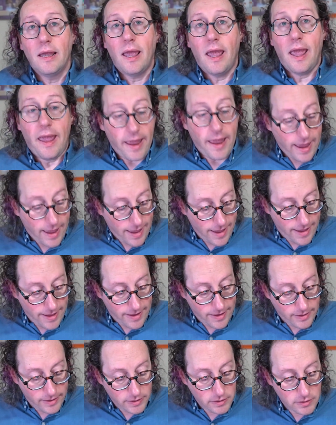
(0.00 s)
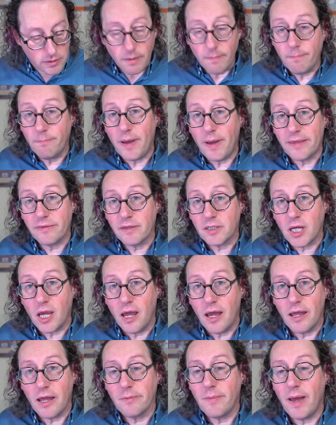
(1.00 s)
And by the
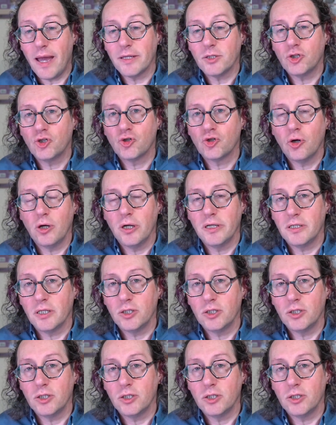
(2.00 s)
time I joined in